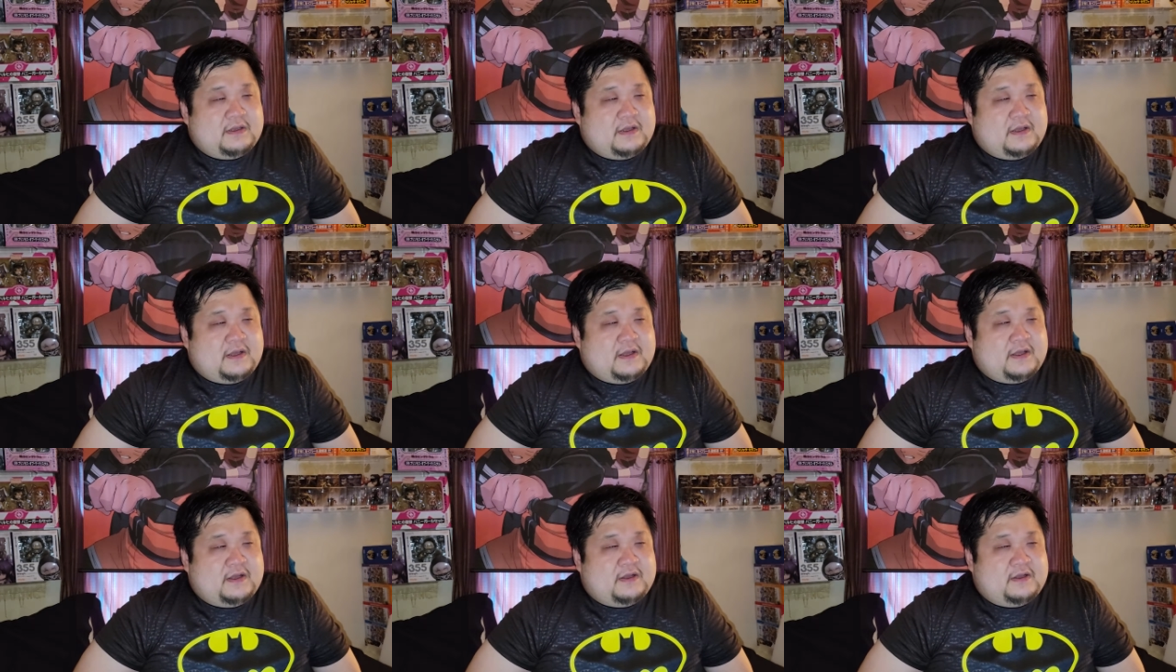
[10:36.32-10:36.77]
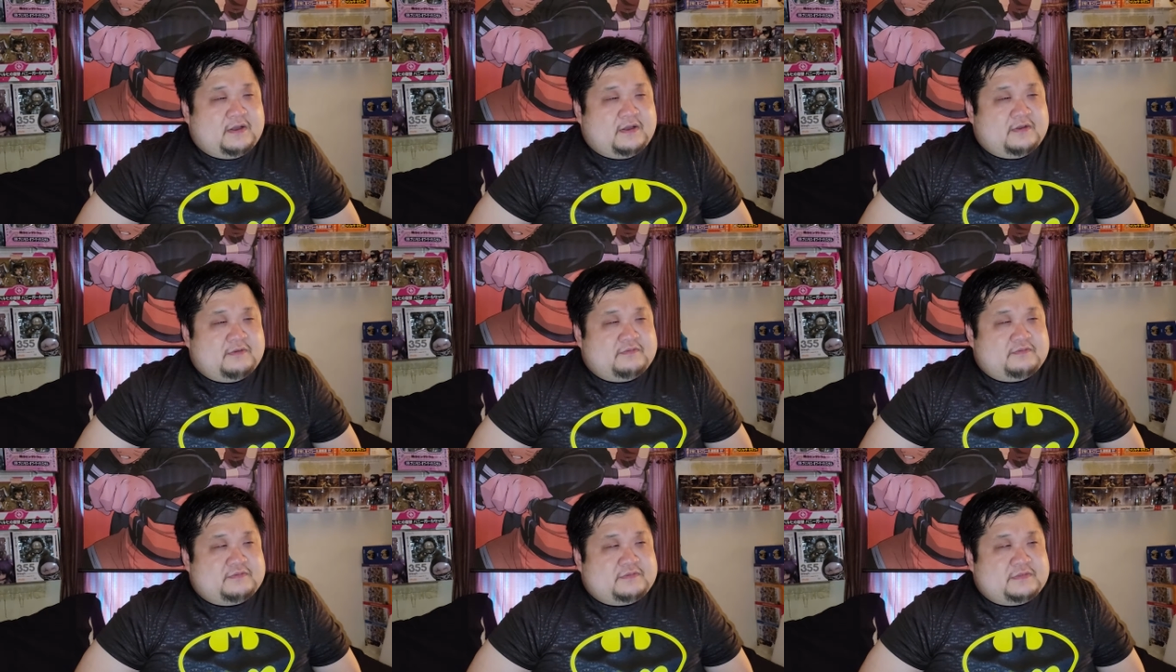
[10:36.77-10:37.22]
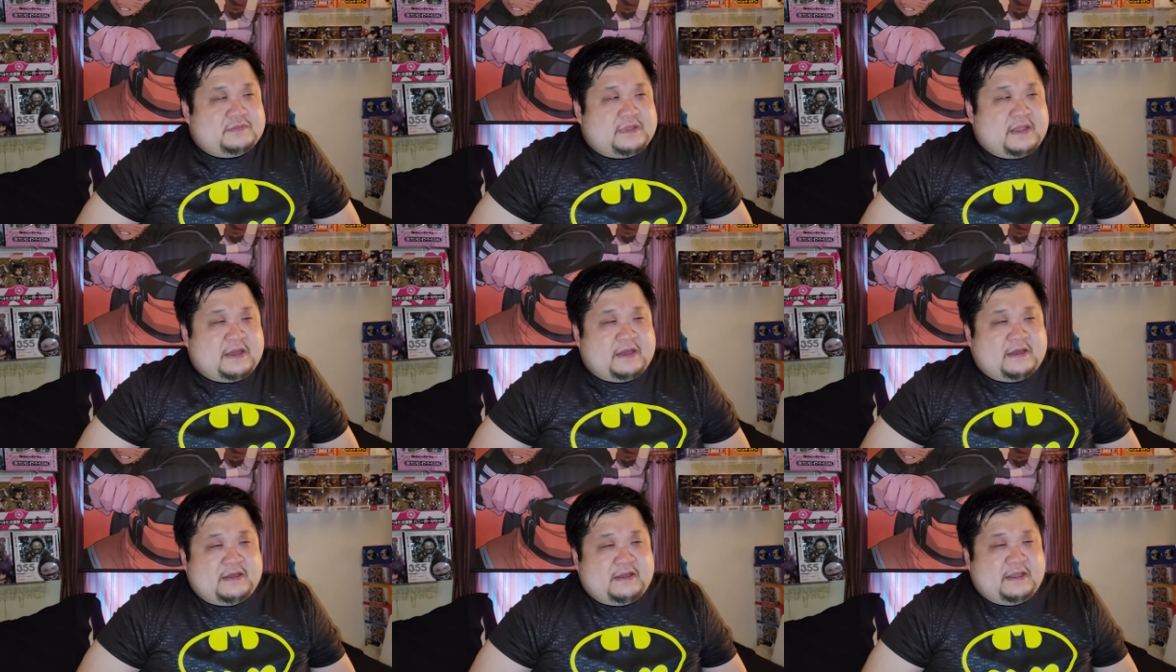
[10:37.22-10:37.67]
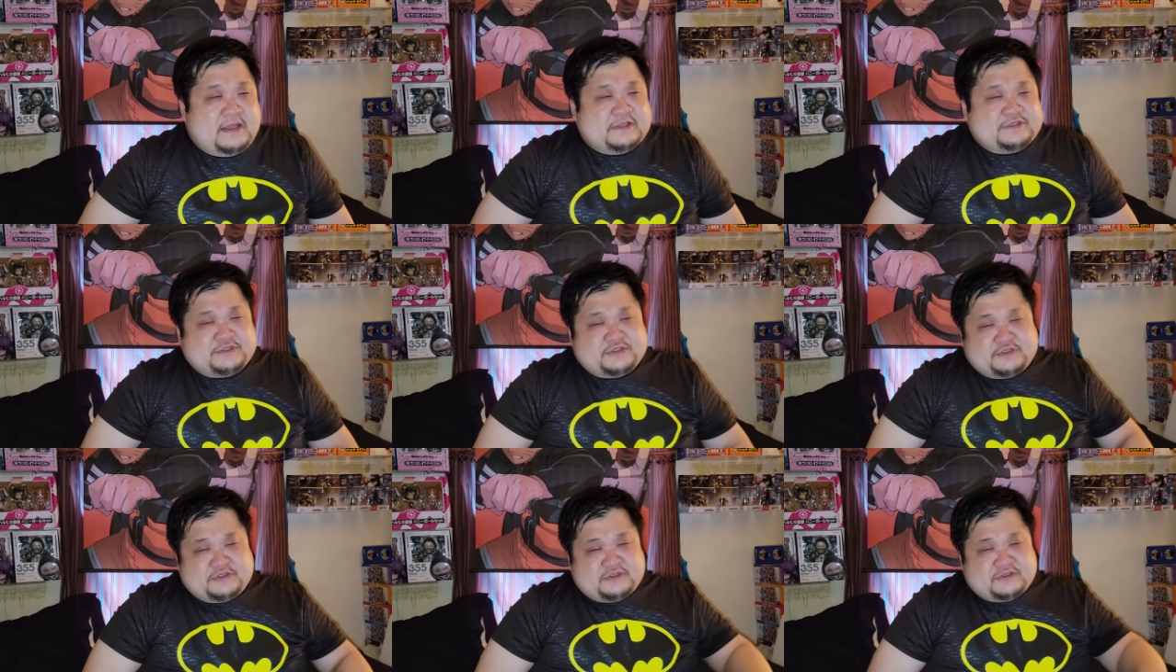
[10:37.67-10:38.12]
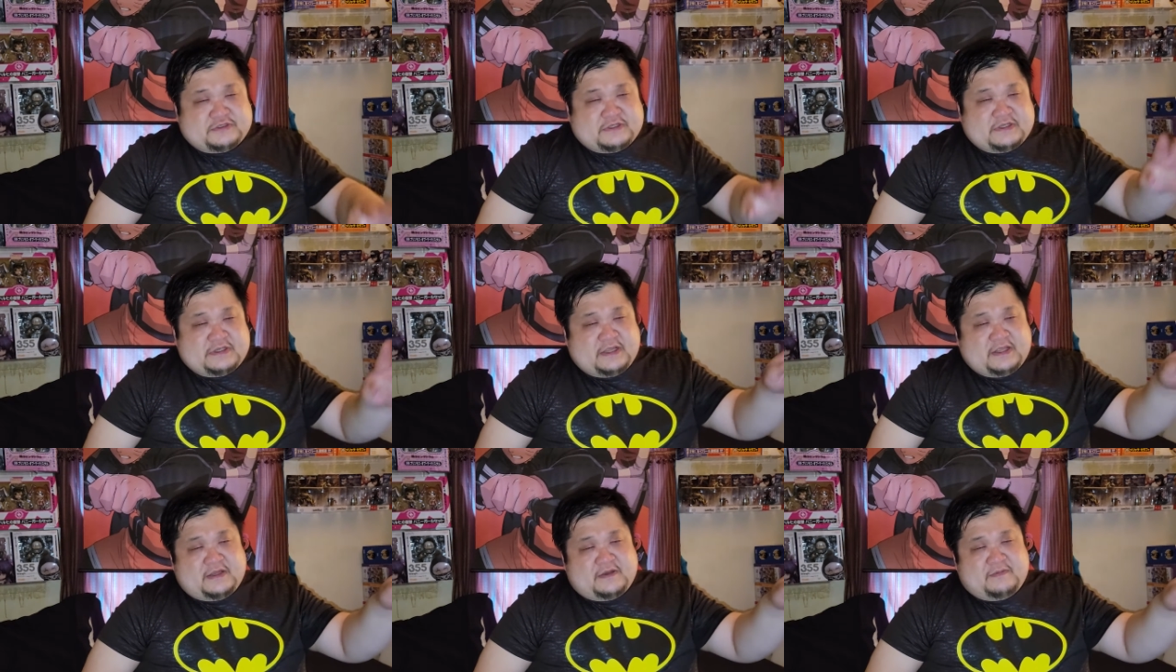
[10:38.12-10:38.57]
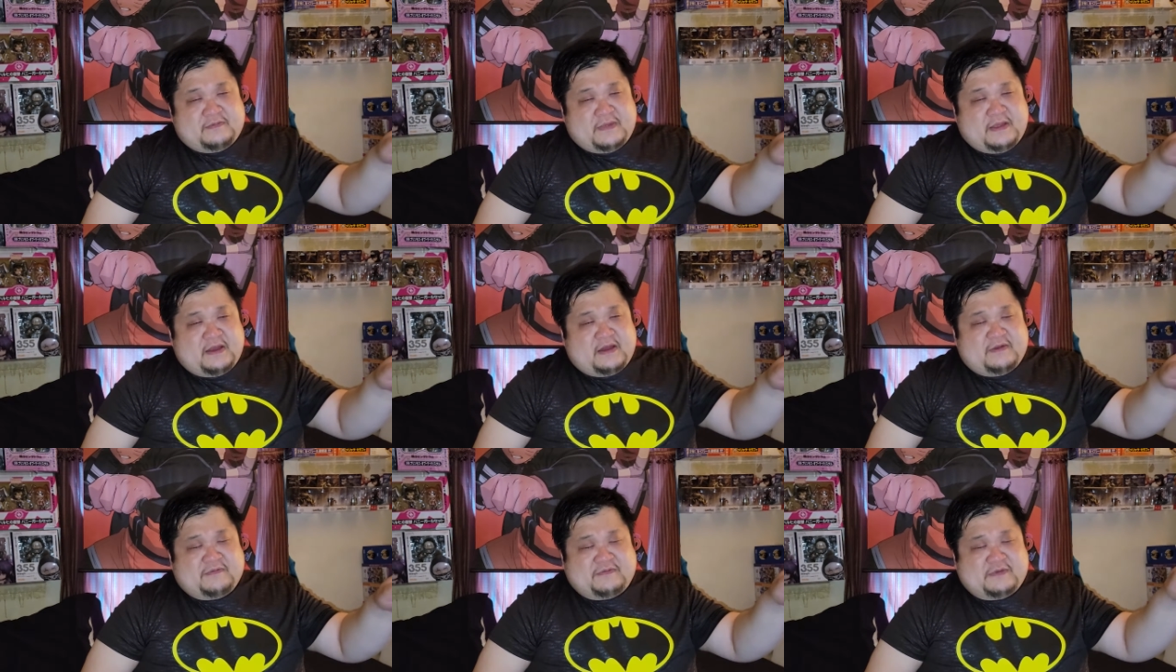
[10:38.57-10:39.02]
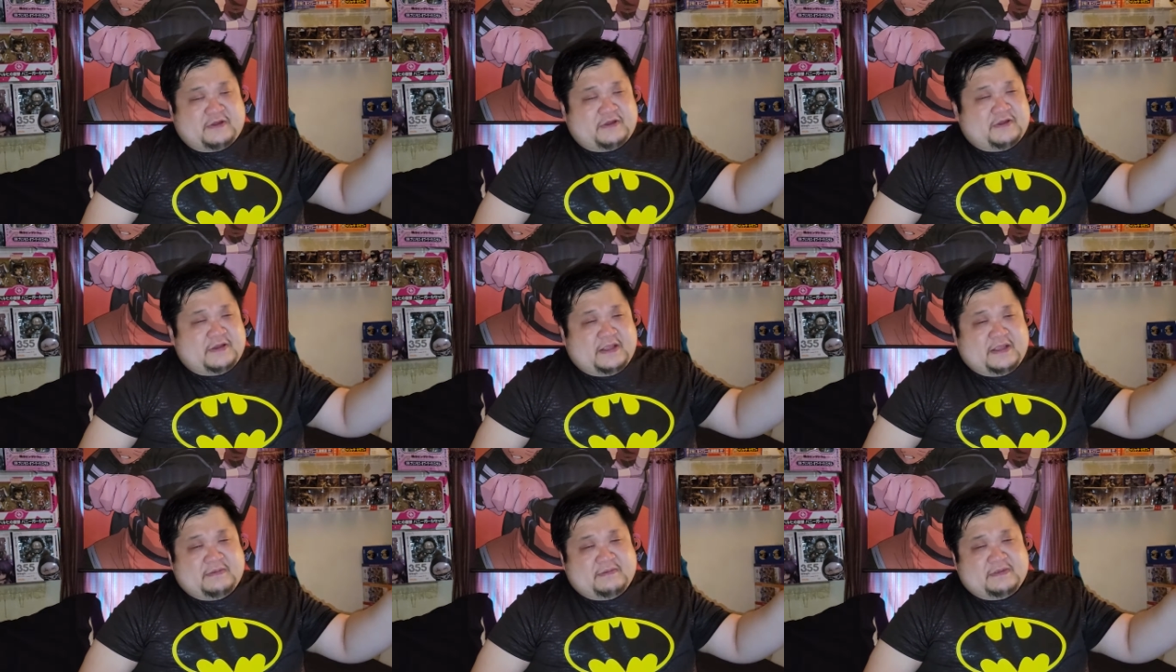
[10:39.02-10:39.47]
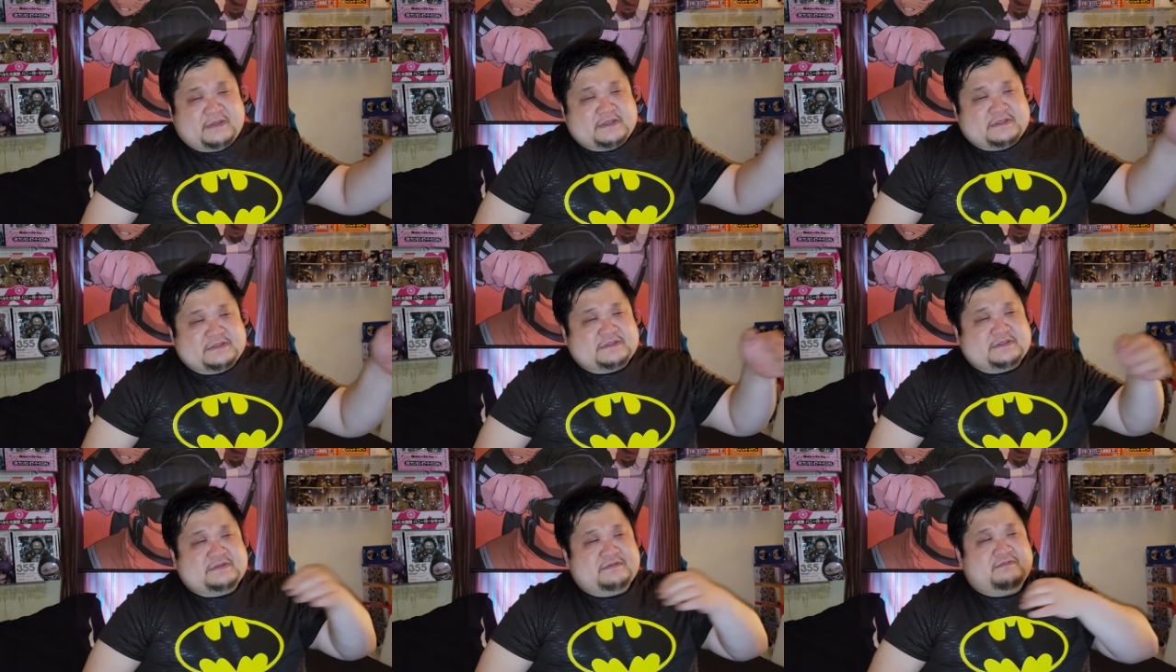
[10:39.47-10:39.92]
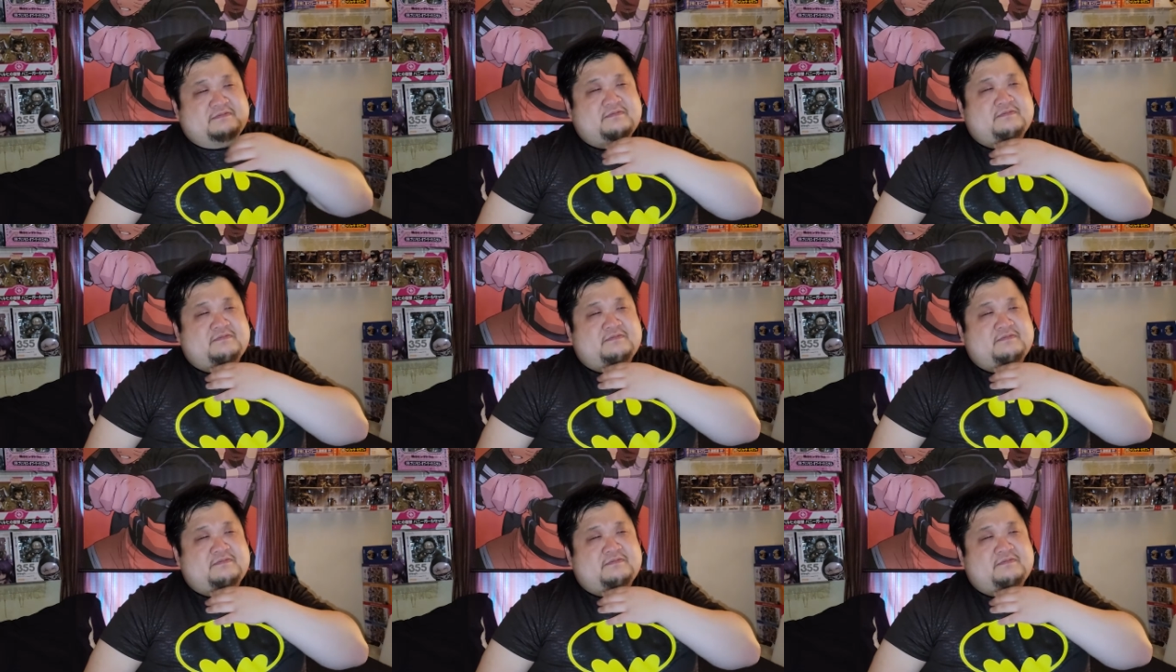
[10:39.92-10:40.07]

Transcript: They introduced another mayor, for her name is,